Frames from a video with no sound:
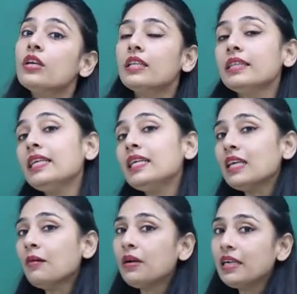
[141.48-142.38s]
these
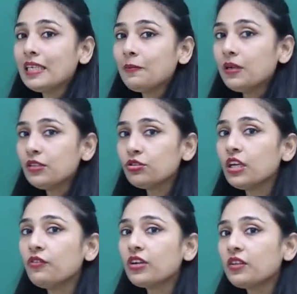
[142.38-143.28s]
are multiple, so you
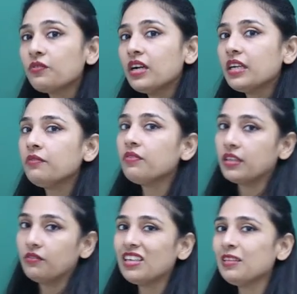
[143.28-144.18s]
have to convert in
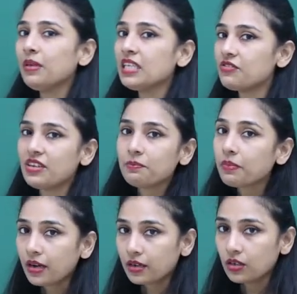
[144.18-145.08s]
one base, one
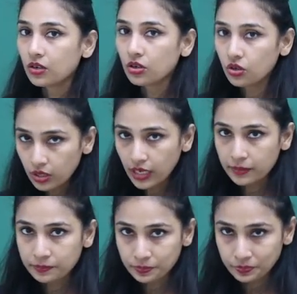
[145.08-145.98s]
power.
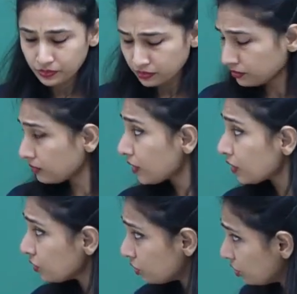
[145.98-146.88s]
Okay,
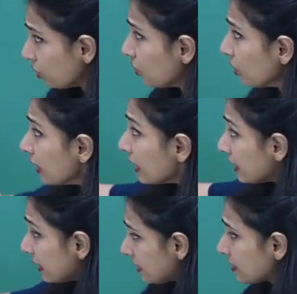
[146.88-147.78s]
so
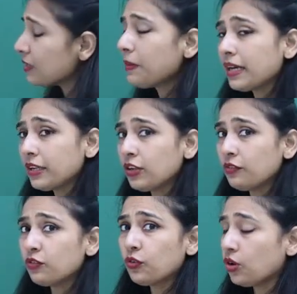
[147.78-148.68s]
this is the pattern you
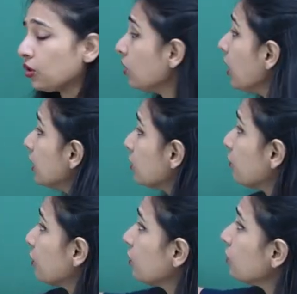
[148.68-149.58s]
have to follow.
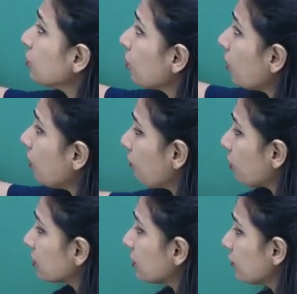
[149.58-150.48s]
So you know
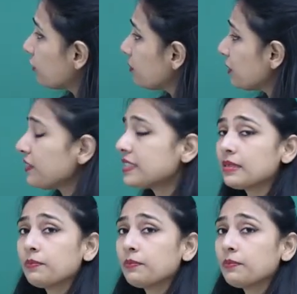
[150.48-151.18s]
what's the difference between